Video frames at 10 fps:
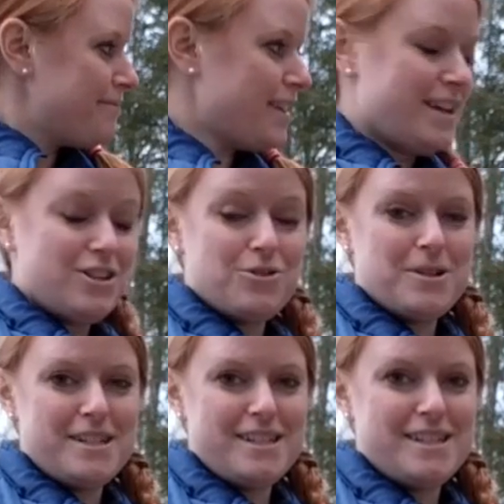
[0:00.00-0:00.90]
at a
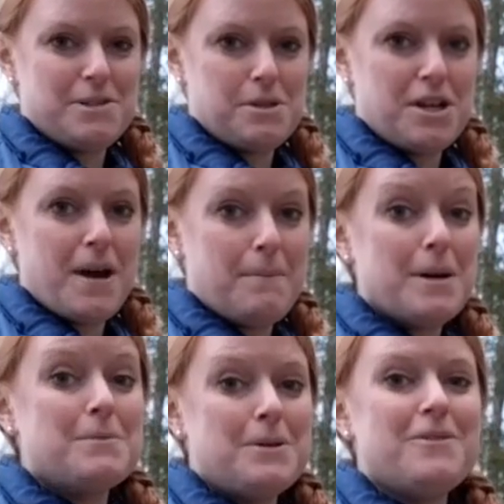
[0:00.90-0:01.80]
short distance with a
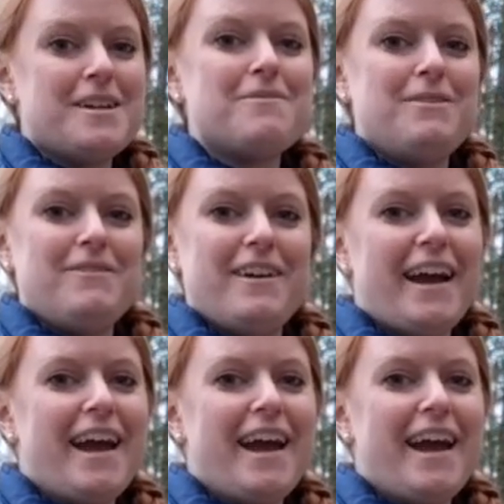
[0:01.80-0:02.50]
compound bow. They can be very